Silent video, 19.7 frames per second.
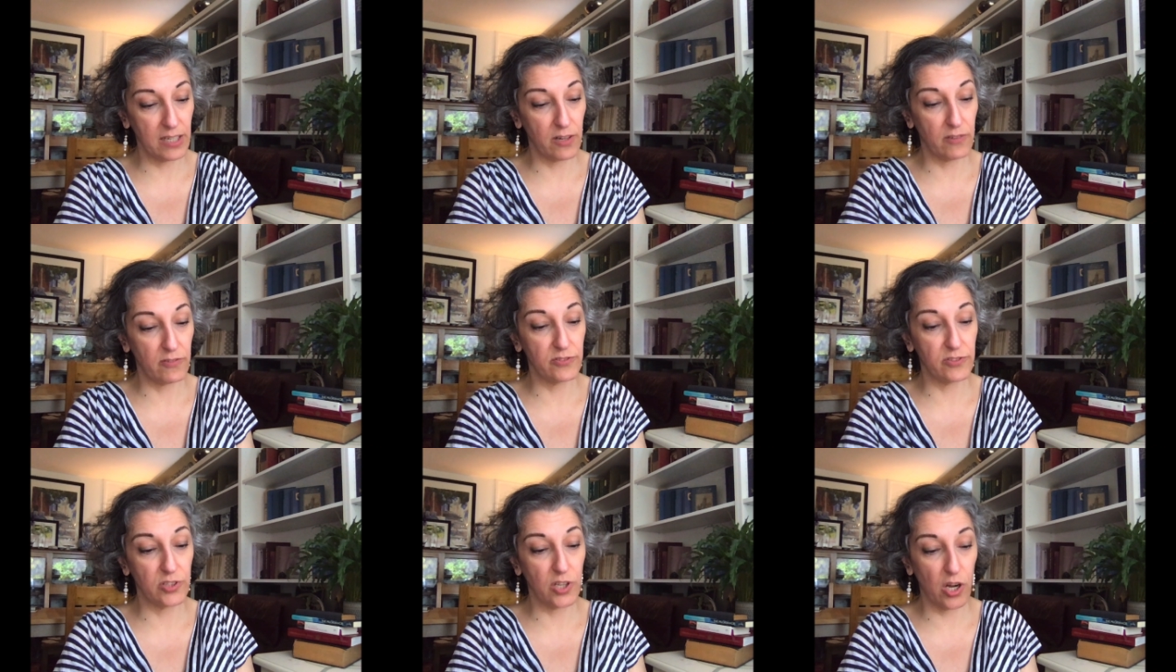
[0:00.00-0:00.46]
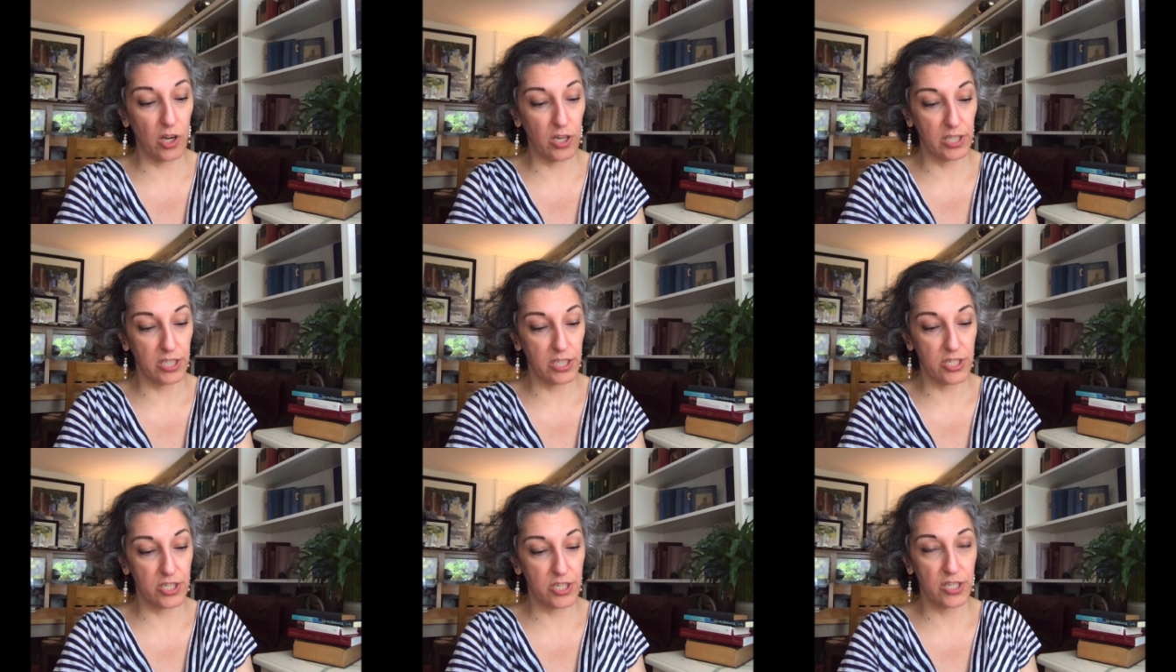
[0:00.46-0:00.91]
of
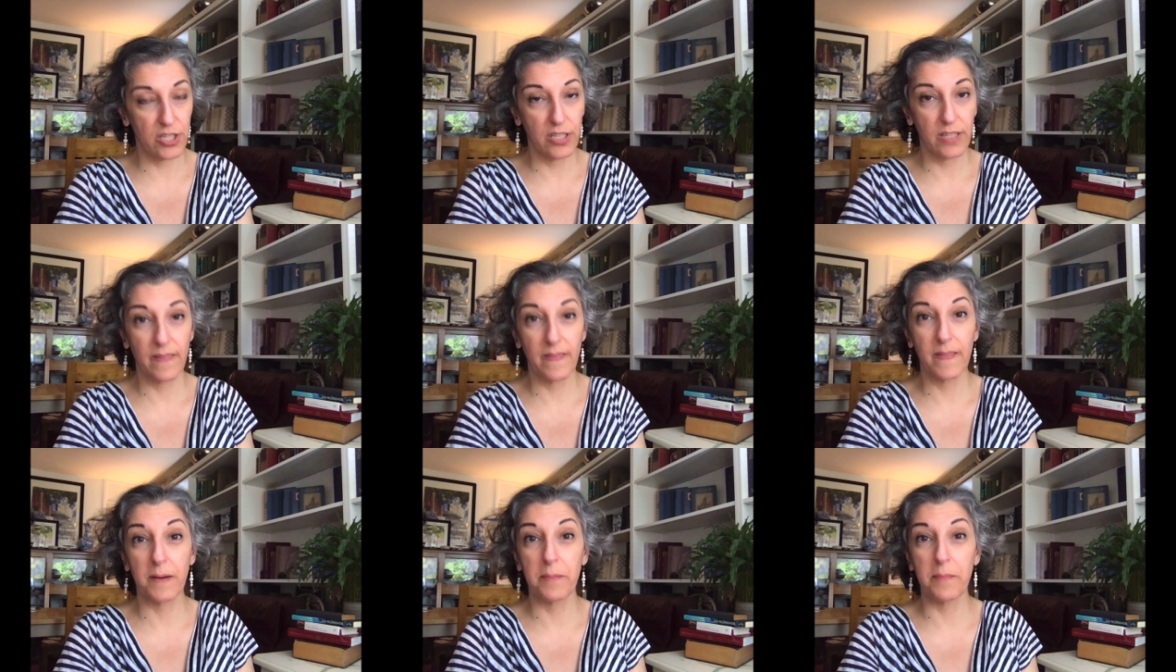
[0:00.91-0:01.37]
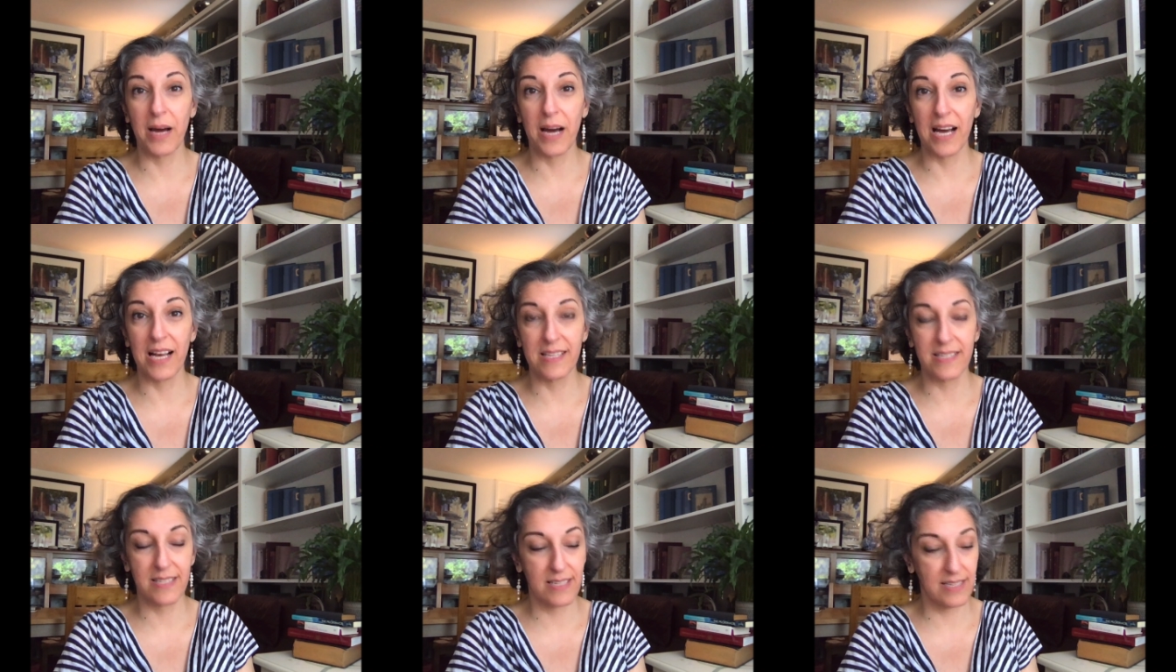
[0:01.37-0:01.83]
knowledge, the
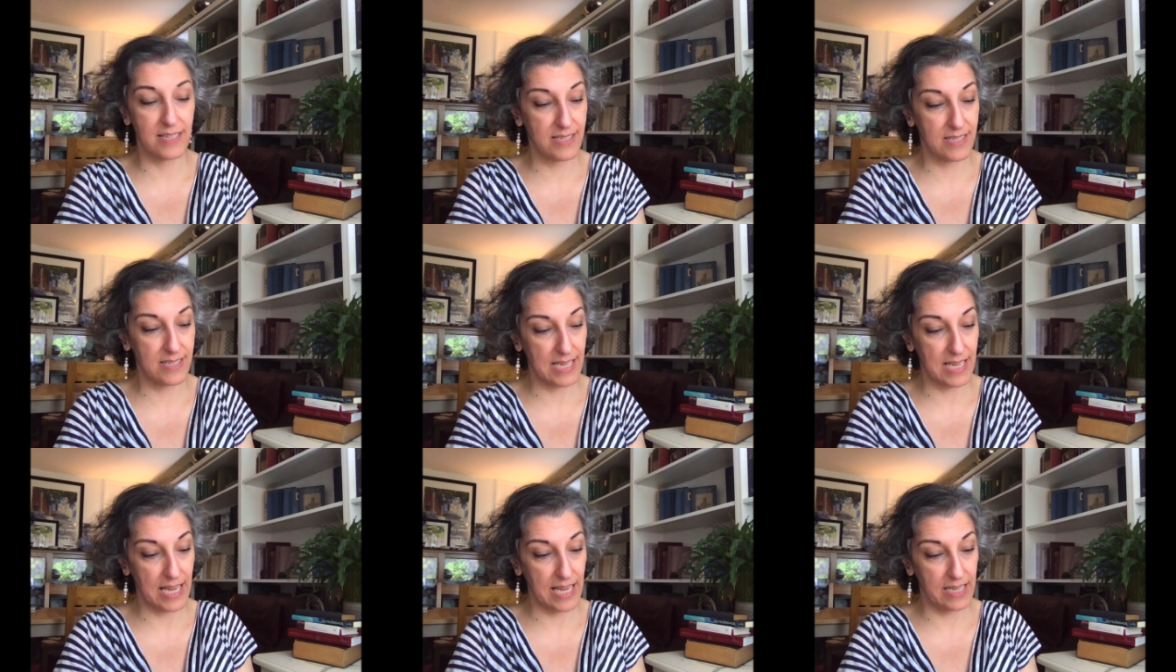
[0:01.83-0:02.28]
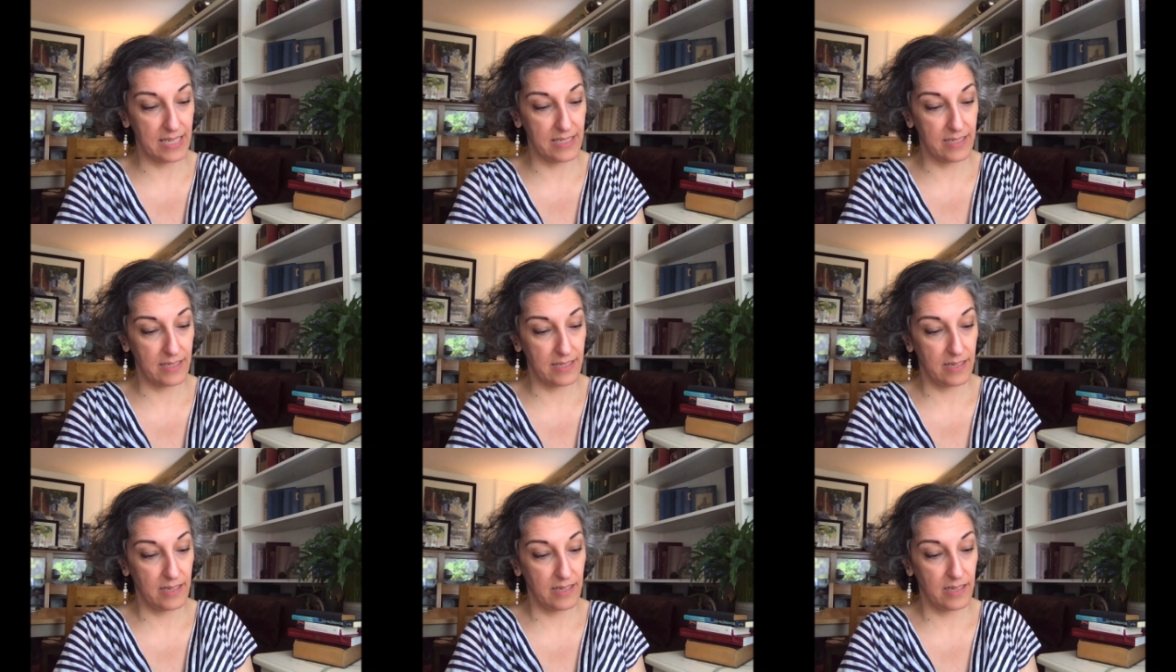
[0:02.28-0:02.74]
master said,
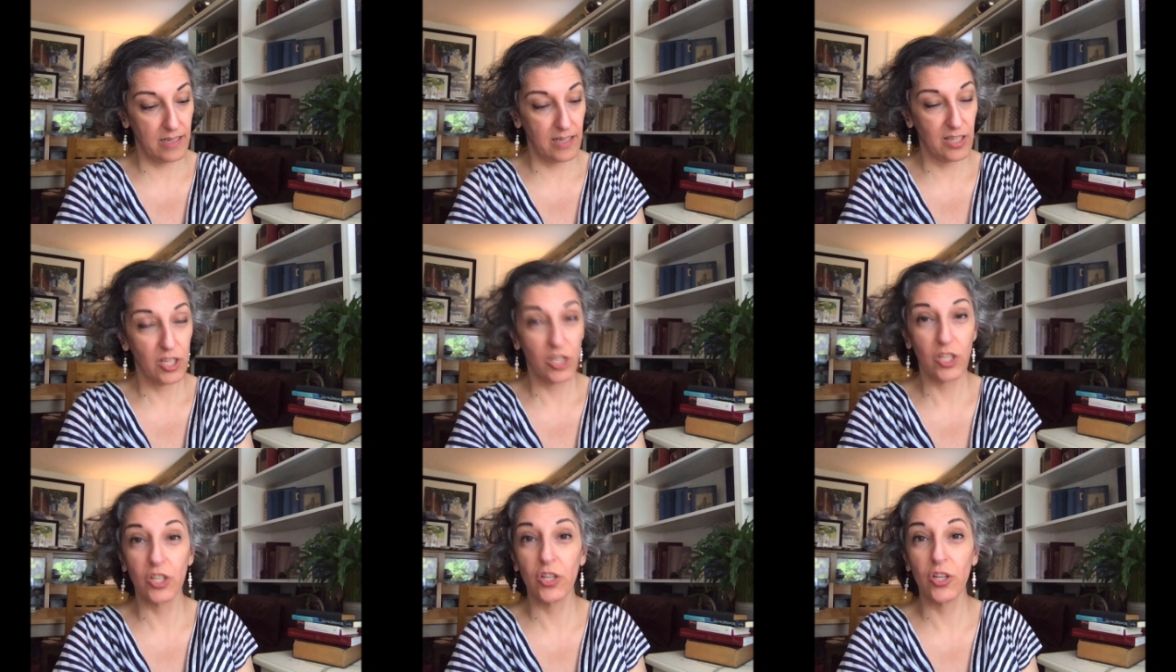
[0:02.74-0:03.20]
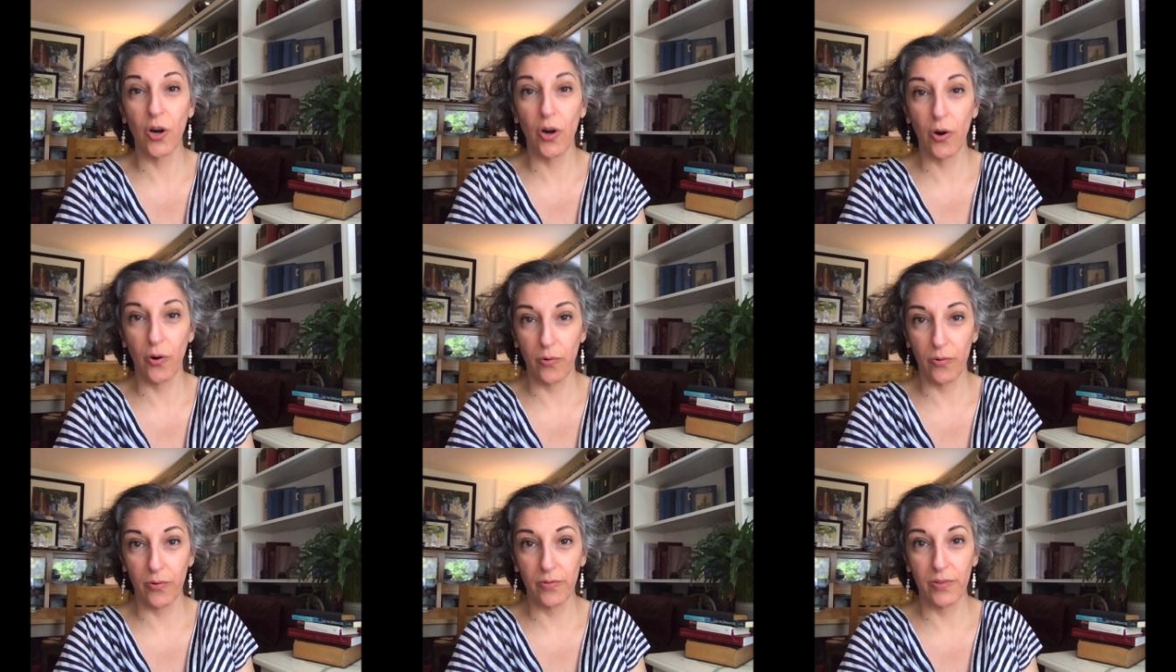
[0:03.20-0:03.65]

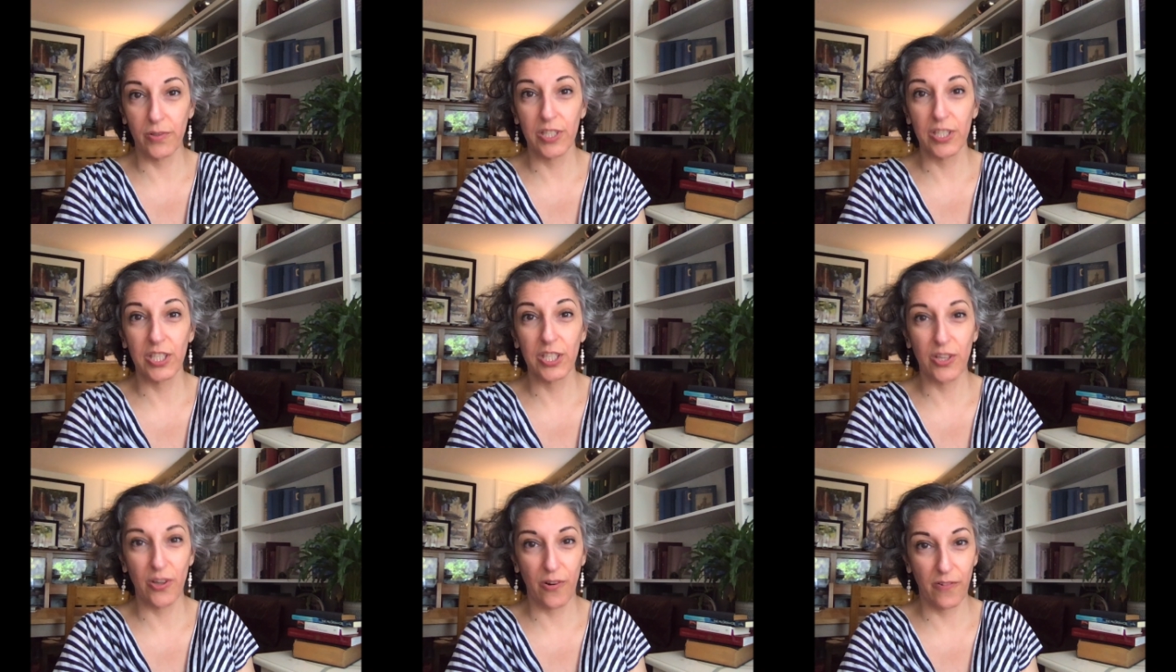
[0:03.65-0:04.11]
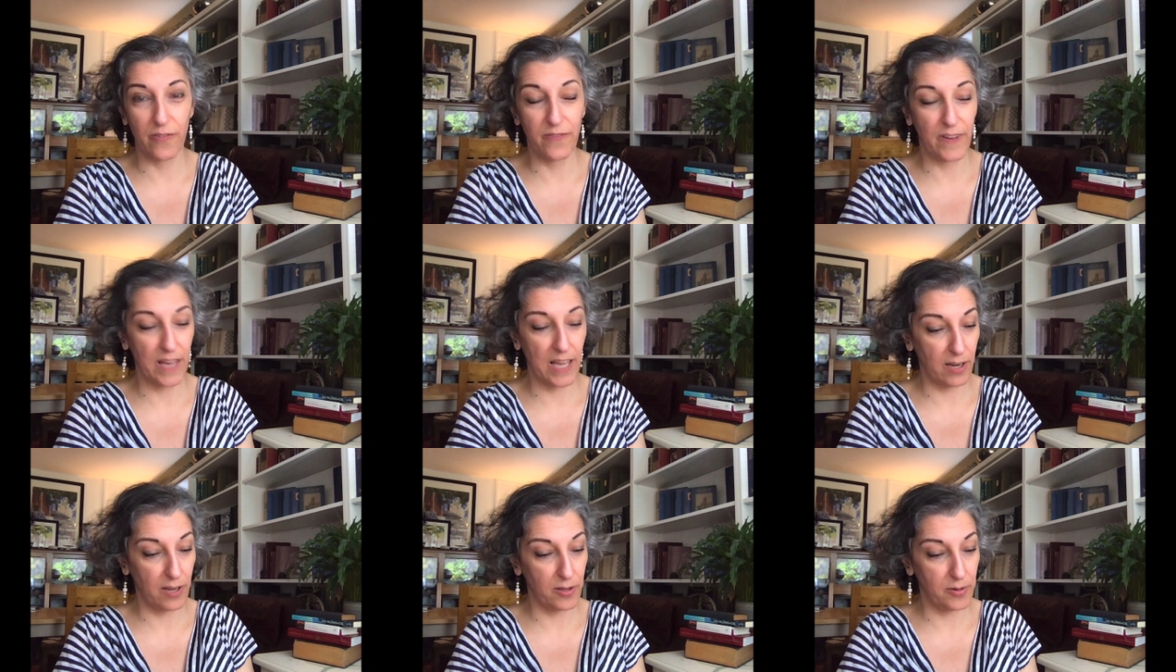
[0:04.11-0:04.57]
"Know your
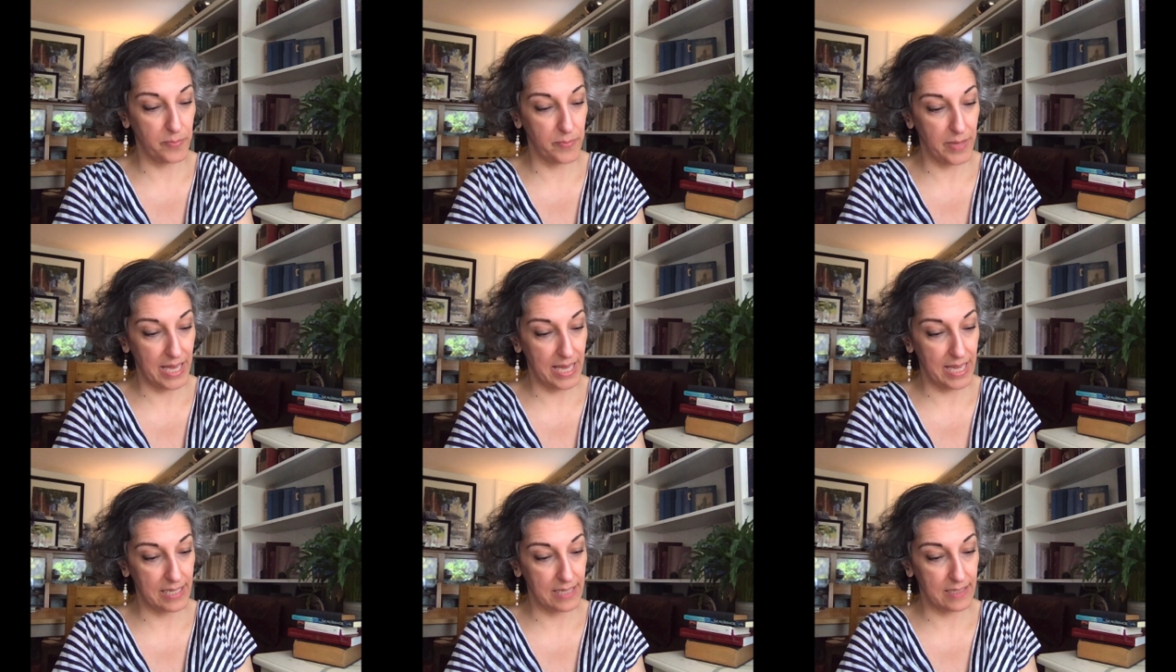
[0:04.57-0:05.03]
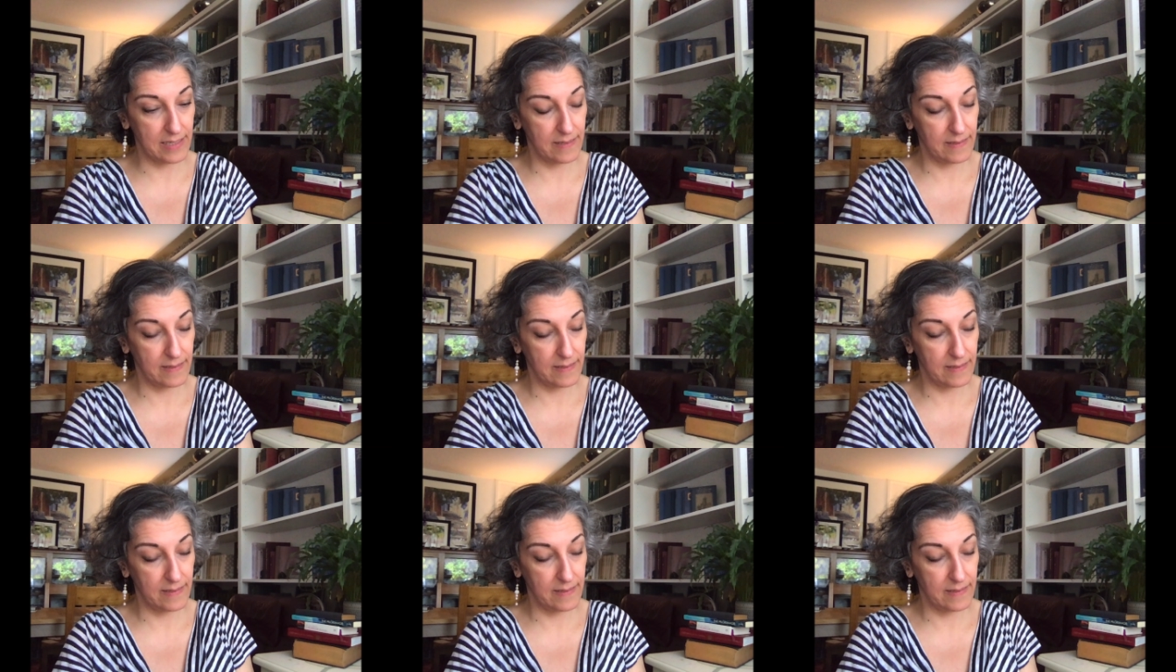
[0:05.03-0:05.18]
fellow man."